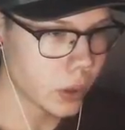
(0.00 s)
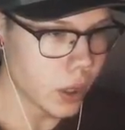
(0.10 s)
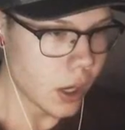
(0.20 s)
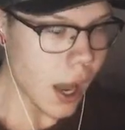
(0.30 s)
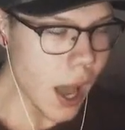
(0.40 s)

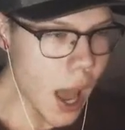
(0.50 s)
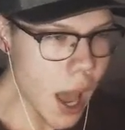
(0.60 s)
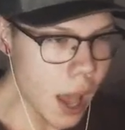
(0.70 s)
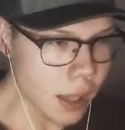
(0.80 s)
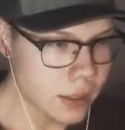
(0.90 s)

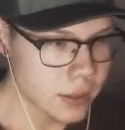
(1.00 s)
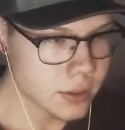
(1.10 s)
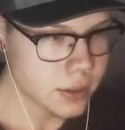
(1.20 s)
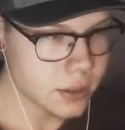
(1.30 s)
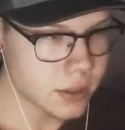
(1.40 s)
Ah!
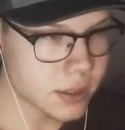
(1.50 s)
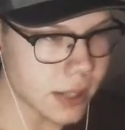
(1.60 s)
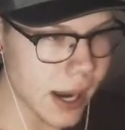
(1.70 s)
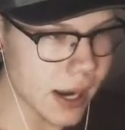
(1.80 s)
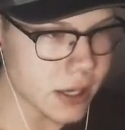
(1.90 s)

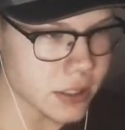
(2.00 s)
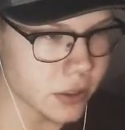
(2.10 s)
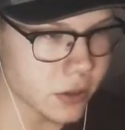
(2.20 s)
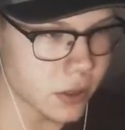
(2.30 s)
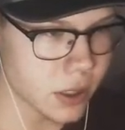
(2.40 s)
Dang it,
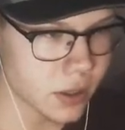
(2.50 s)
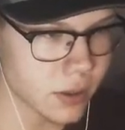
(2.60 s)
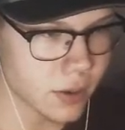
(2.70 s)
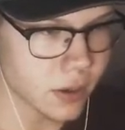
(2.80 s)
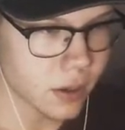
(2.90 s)
dude.
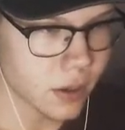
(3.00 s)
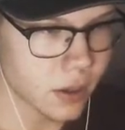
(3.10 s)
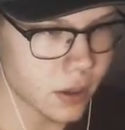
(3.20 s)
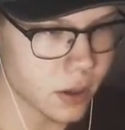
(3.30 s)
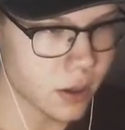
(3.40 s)

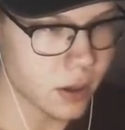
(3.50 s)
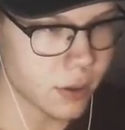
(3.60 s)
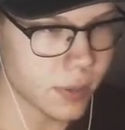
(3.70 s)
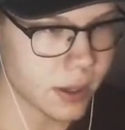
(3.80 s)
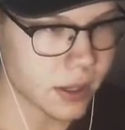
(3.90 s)
Oh
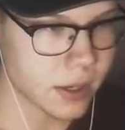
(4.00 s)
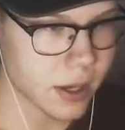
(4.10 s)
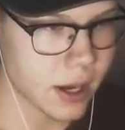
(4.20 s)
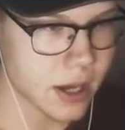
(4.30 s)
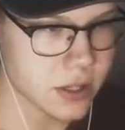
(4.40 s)
my
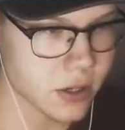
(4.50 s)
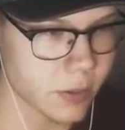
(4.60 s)
gosh, dude!